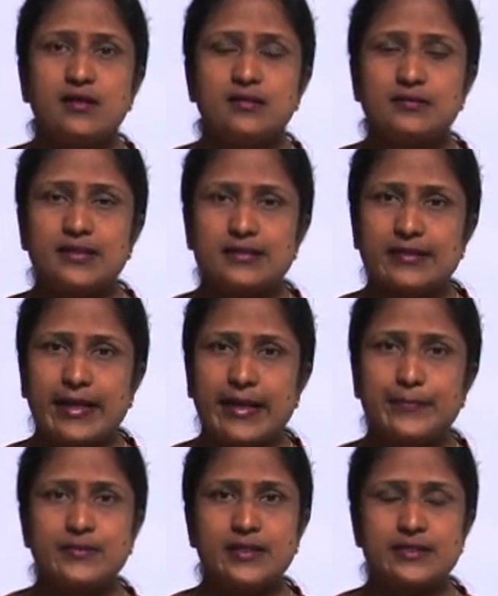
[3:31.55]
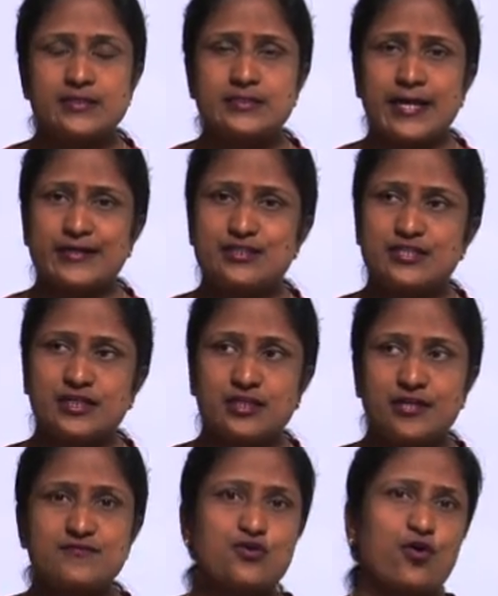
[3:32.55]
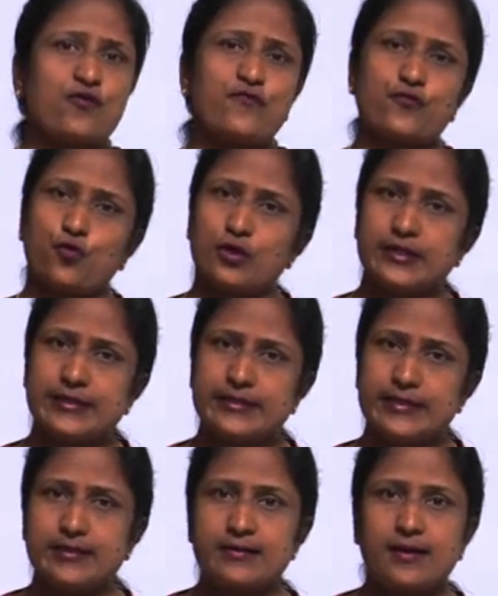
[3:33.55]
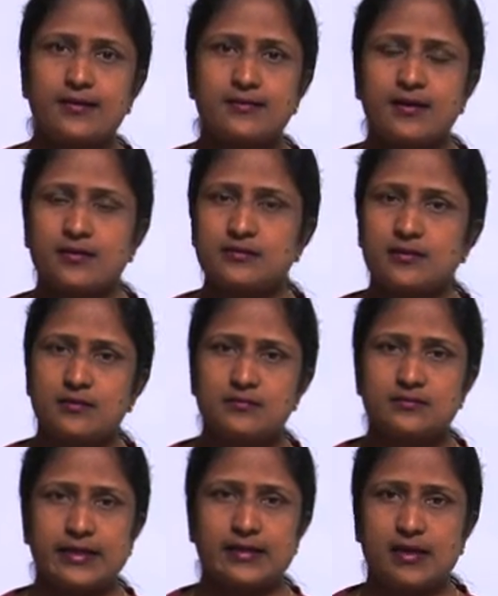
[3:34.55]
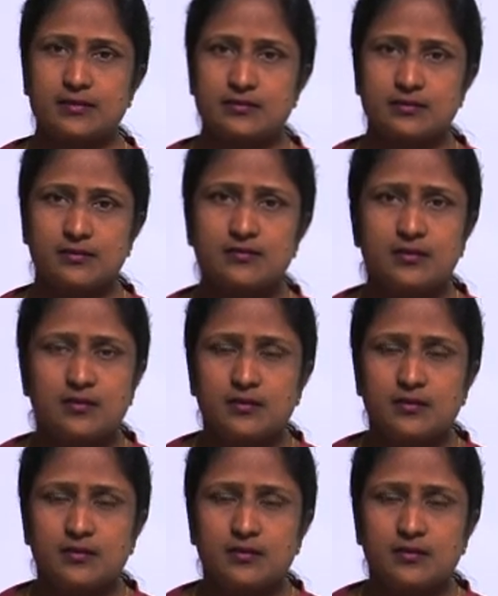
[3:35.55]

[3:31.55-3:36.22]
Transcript: the type, that is adjectives of quality, none other than other.